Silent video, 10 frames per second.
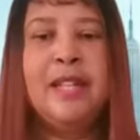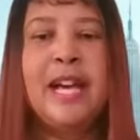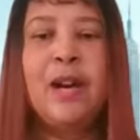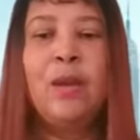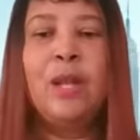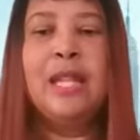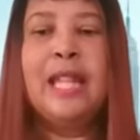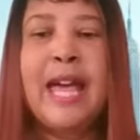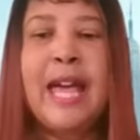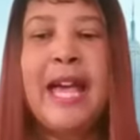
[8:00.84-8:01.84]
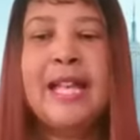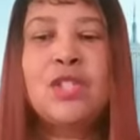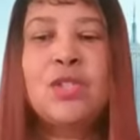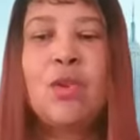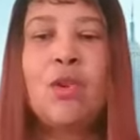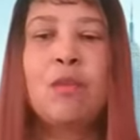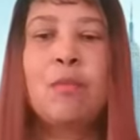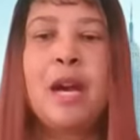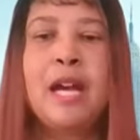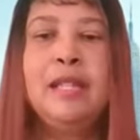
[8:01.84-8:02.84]
Now, last
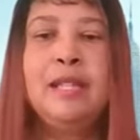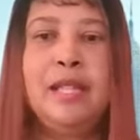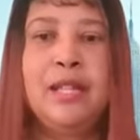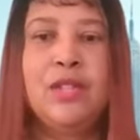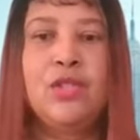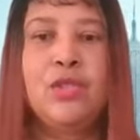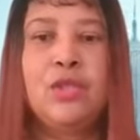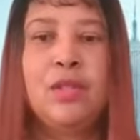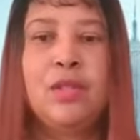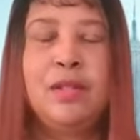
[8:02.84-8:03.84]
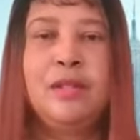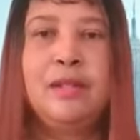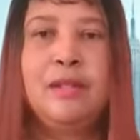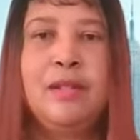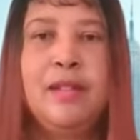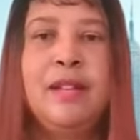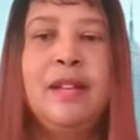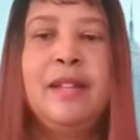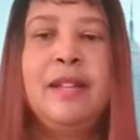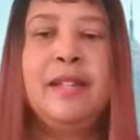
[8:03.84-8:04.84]
on my list
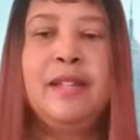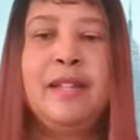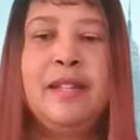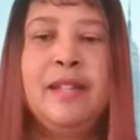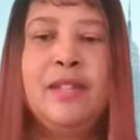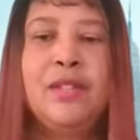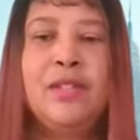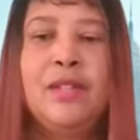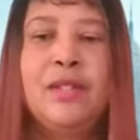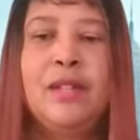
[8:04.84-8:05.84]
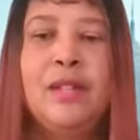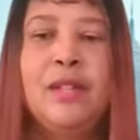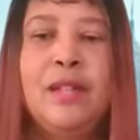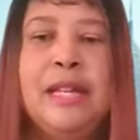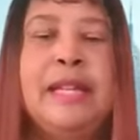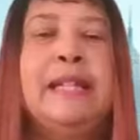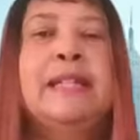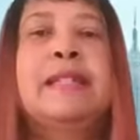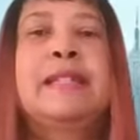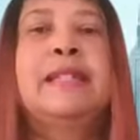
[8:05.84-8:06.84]
is
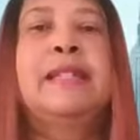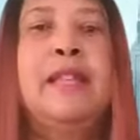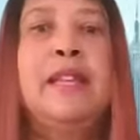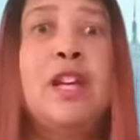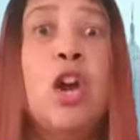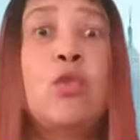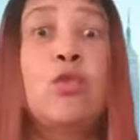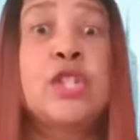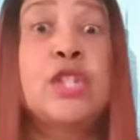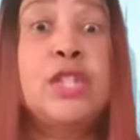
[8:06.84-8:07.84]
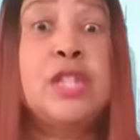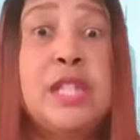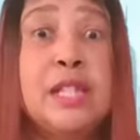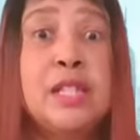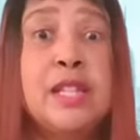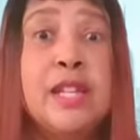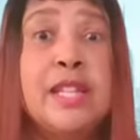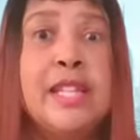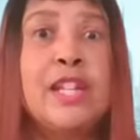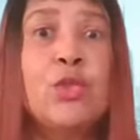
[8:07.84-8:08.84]
get a receipt.
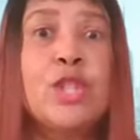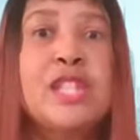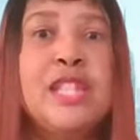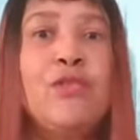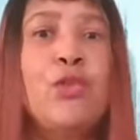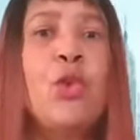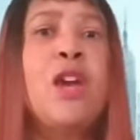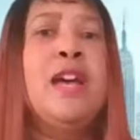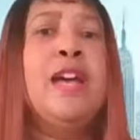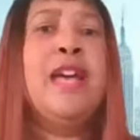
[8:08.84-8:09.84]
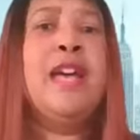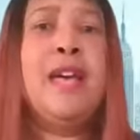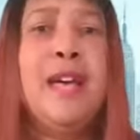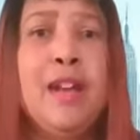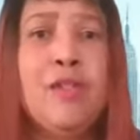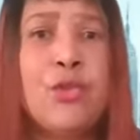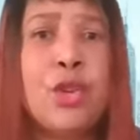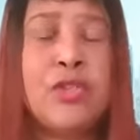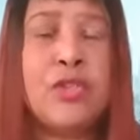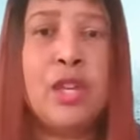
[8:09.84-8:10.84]
Get a receipt for
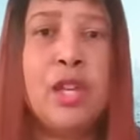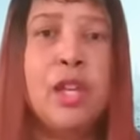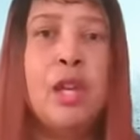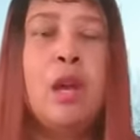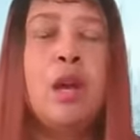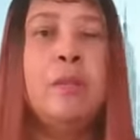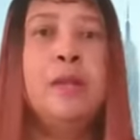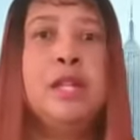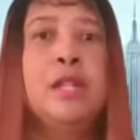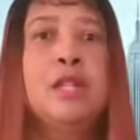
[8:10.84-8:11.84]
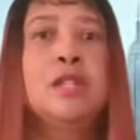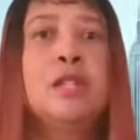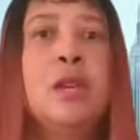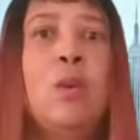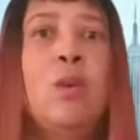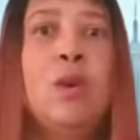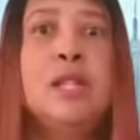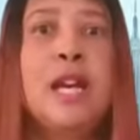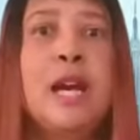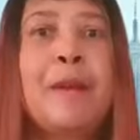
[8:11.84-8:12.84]
everything. Because
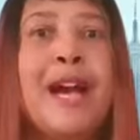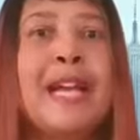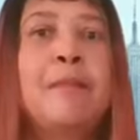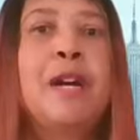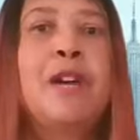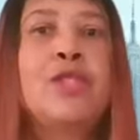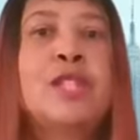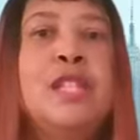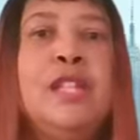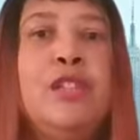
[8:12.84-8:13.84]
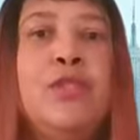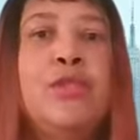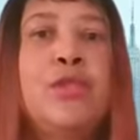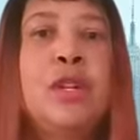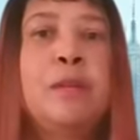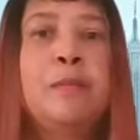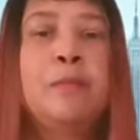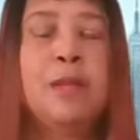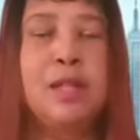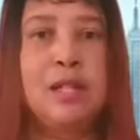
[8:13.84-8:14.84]
one time I got my receipt from
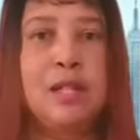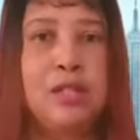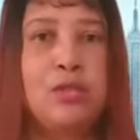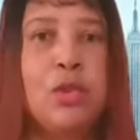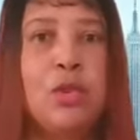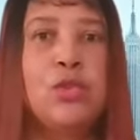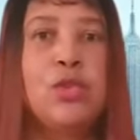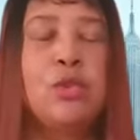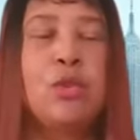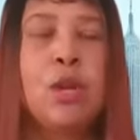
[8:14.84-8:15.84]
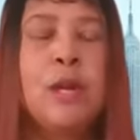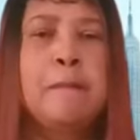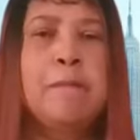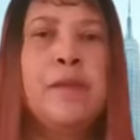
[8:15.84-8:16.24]
this grocery store,